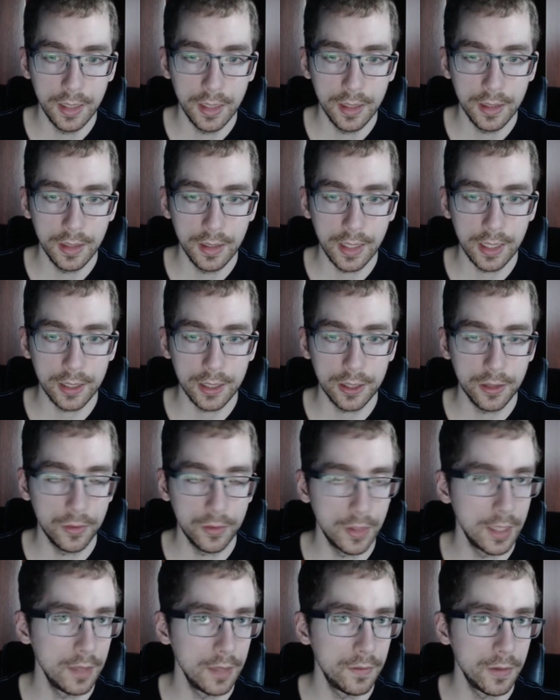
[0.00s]
National
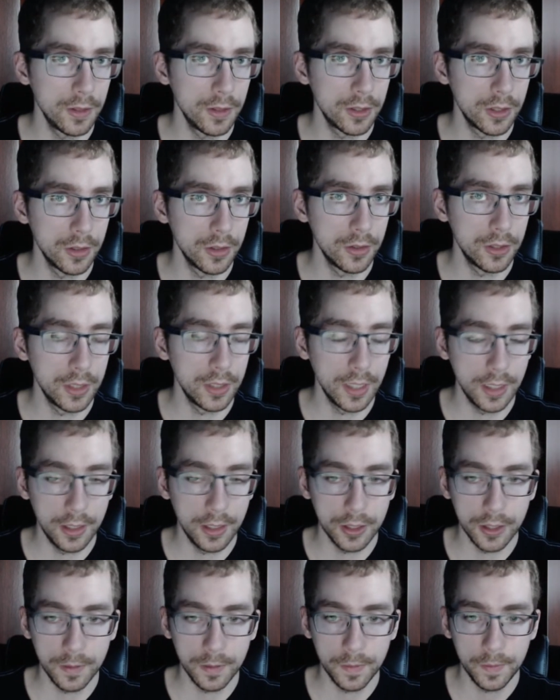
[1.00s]
Rifle
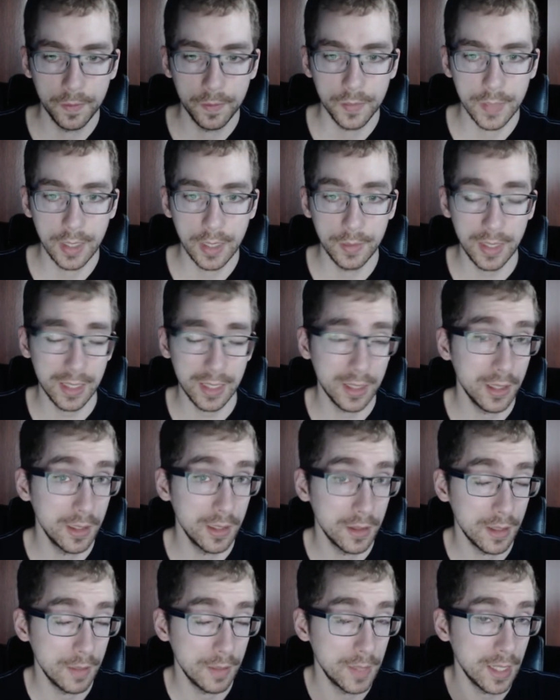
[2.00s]
Association? I'm not
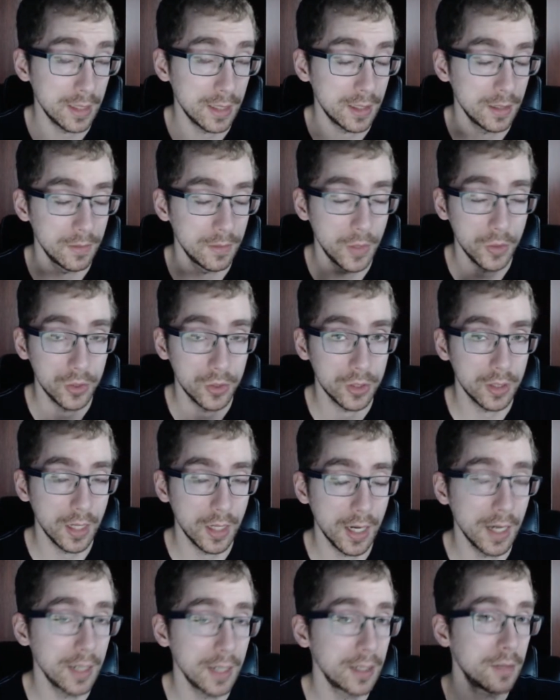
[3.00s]
the most
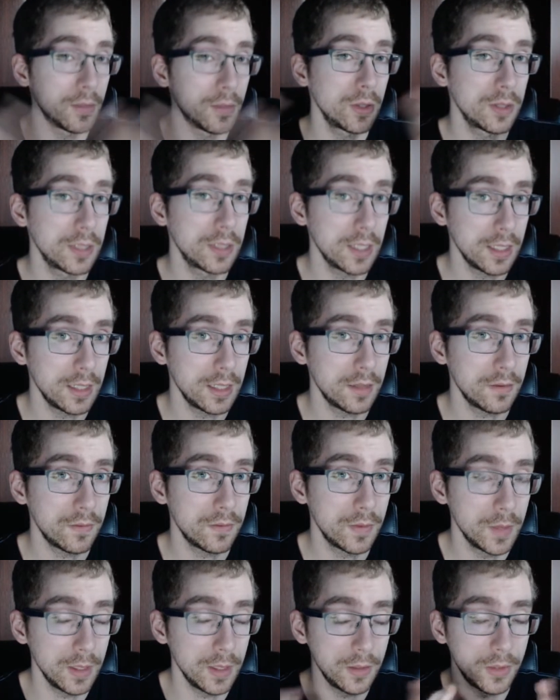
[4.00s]
100%
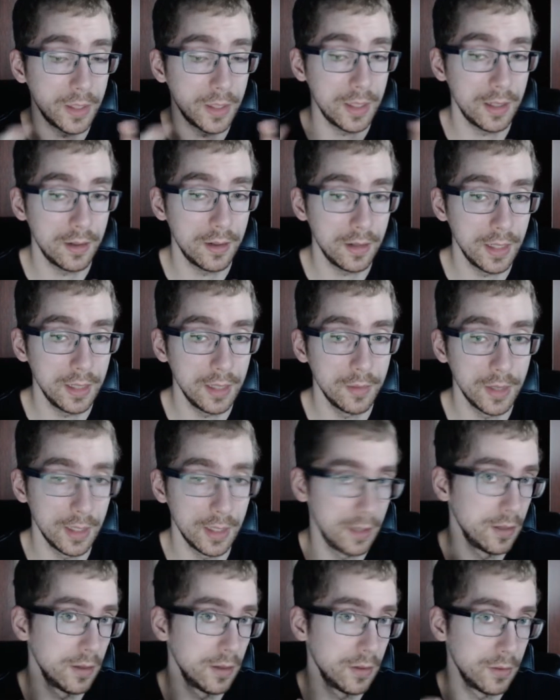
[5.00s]
familiar with NRA, but I
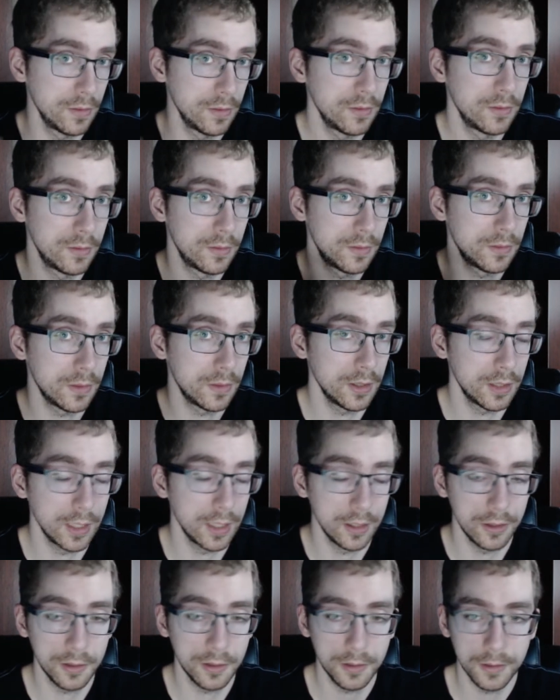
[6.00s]
know
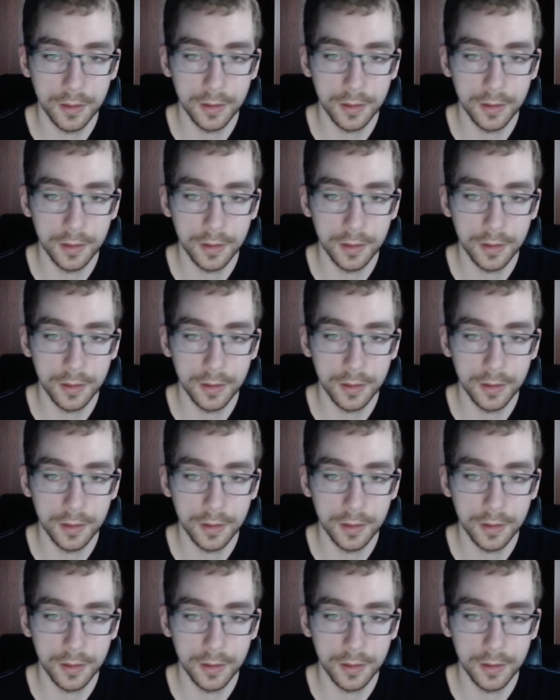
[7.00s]
essential.